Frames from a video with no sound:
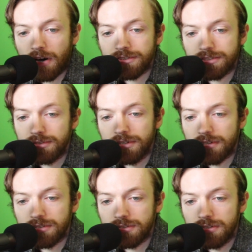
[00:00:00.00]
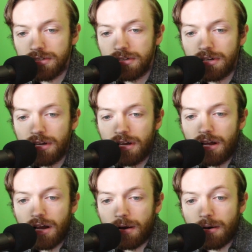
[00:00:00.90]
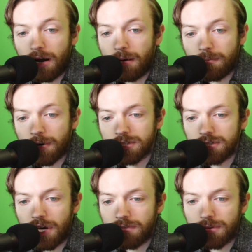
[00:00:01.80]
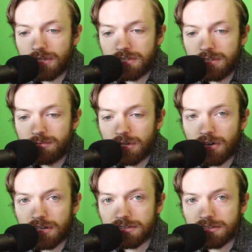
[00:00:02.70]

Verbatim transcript: series entry. Personally, I've only seen Macross